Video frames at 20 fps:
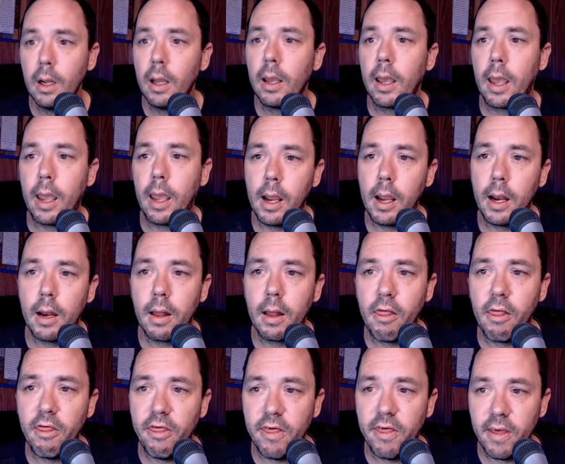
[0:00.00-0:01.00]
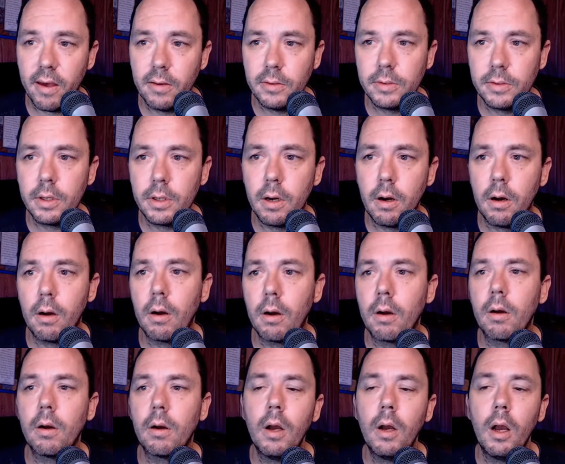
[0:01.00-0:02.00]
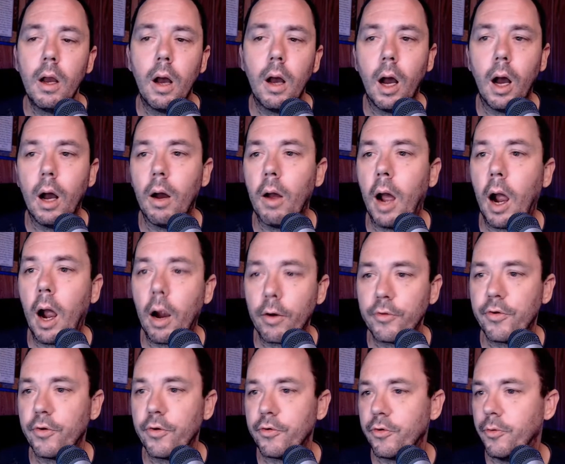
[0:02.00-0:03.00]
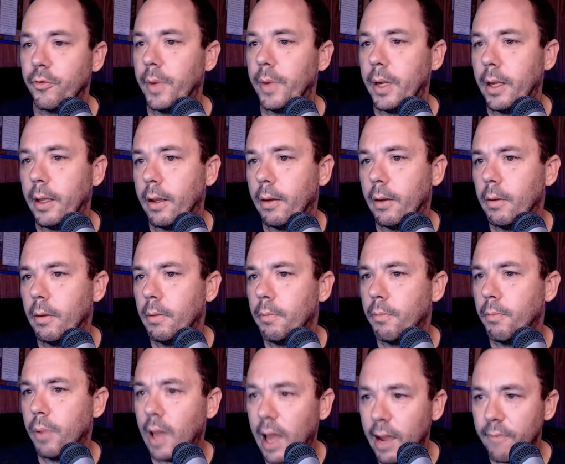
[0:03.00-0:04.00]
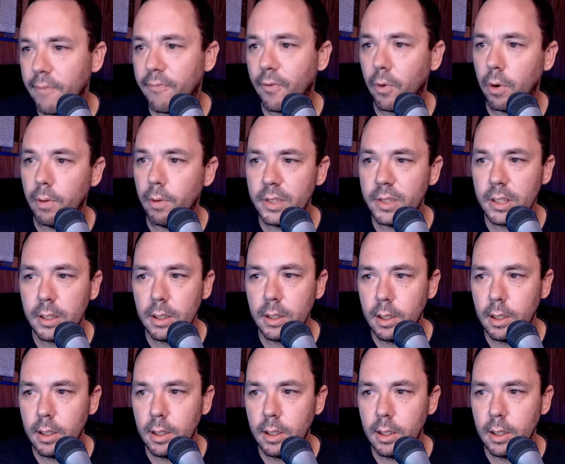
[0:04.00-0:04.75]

and those are our social media platforms.